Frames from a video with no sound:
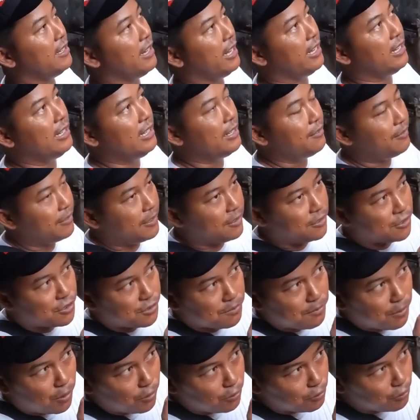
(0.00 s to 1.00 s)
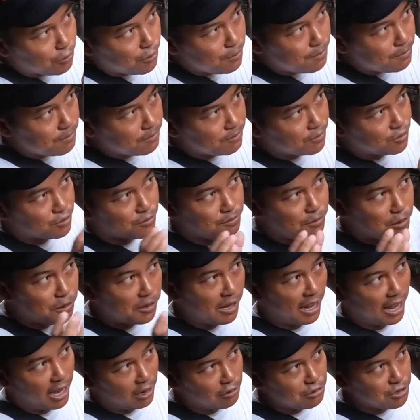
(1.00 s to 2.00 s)
live in a small room, small
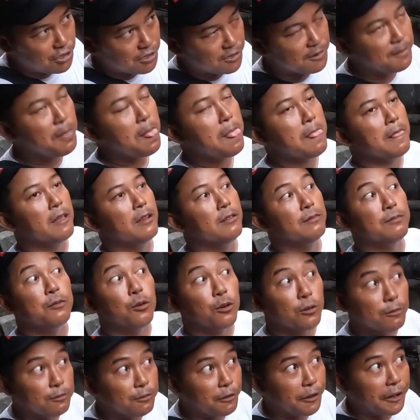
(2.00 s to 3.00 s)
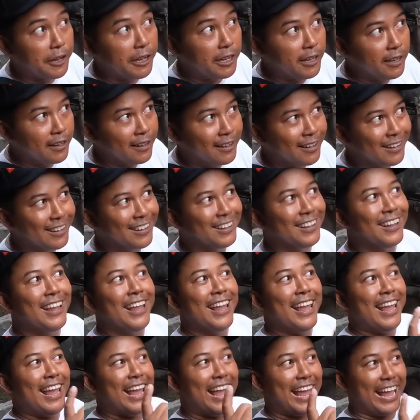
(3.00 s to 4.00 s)
house for free.
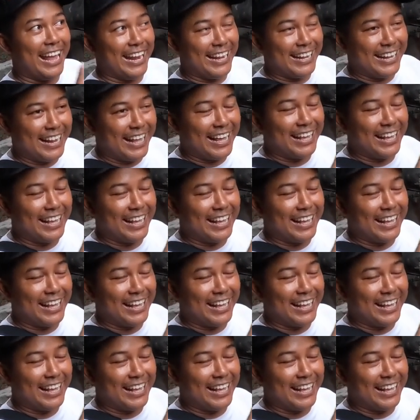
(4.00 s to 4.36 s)
And